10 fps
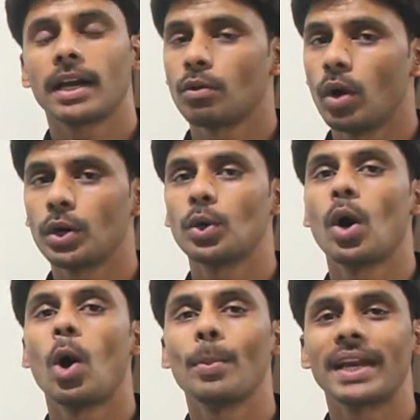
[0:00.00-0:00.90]
you want to know
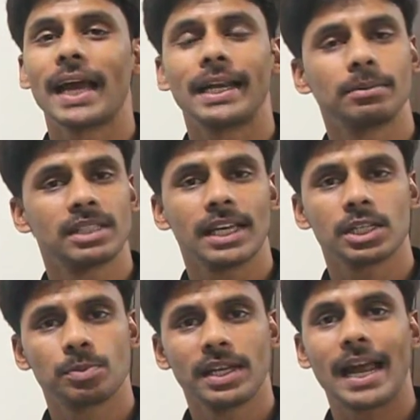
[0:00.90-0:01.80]
how many items he has
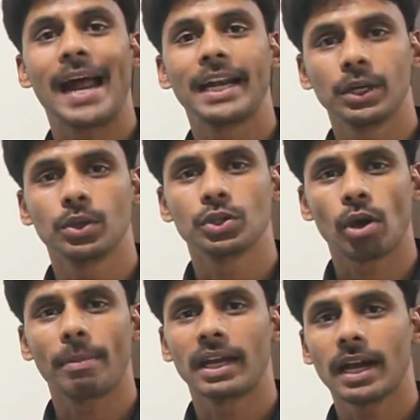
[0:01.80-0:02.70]
been adding to the
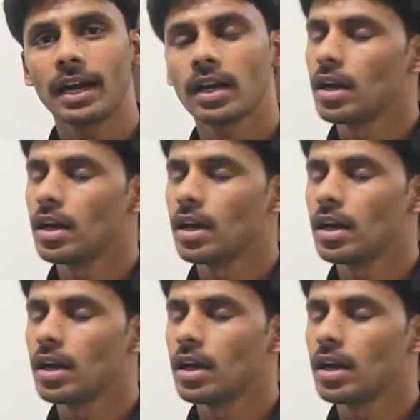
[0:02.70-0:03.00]
shopping cart,